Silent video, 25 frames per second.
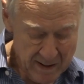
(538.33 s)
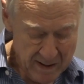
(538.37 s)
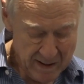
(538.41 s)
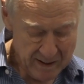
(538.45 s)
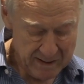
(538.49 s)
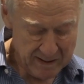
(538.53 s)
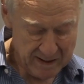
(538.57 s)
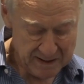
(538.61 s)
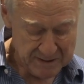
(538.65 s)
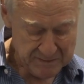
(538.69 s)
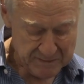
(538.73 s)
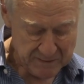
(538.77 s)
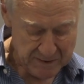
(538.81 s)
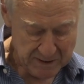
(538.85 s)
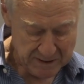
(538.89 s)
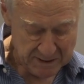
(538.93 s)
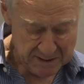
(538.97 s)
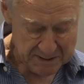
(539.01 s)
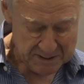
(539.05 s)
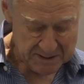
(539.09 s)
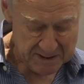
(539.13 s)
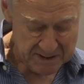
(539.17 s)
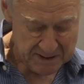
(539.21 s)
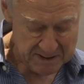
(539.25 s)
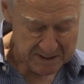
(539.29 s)
And as
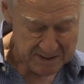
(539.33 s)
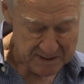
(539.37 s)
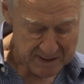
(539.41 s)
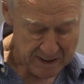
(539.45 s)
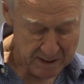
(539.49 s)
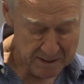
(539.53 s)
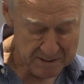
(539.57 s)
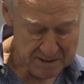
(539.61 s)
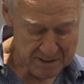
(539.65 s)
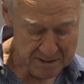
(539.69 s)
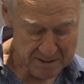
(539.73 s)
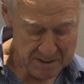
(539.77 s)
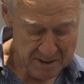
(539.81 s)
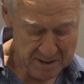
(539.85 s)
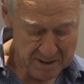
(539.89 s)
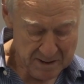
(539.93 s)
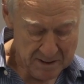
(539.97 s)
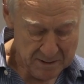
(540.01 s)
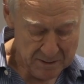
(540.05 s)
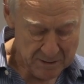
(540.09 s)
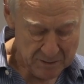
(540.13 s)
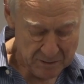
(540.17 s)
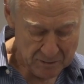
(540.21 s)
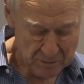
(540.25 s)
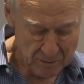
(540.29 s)
Ferguson has noted,
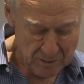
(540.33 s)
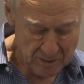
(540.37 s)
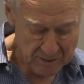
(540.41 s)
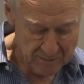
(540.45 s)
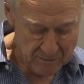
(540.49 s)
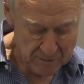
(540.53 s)
the rule